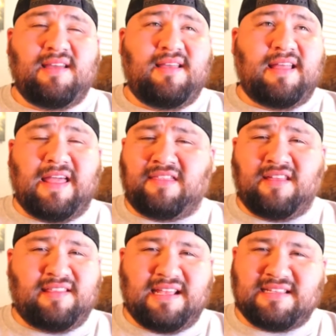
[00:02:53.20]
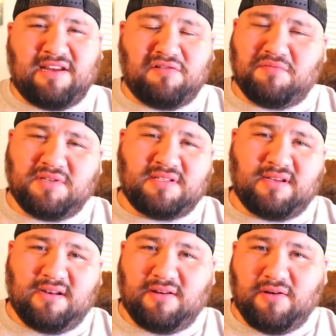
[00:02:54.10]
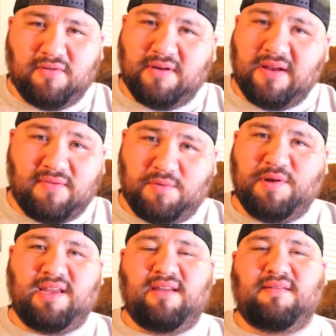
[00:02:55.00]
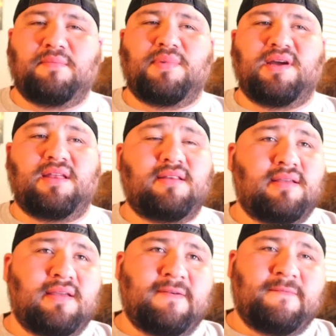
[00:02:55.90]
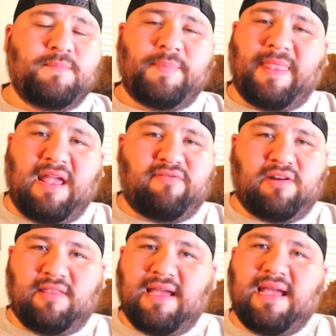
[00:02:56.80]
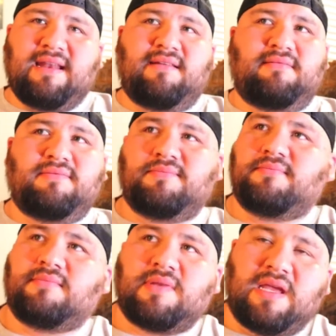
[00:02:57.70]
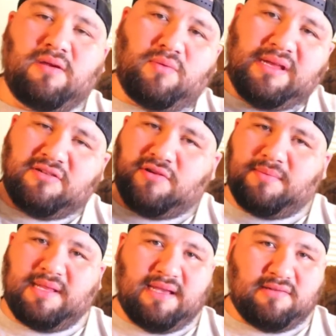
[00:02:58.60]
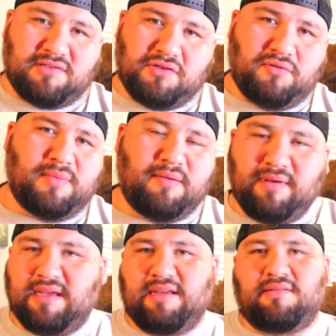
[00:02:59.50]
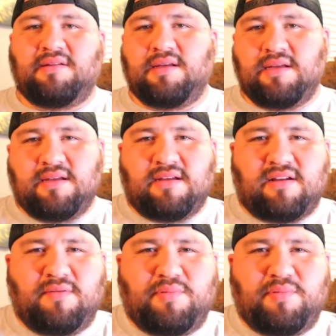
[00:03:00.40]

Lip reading: I thought that's how it was gonna go every weekend. But after that, it dropped down to maybe a couple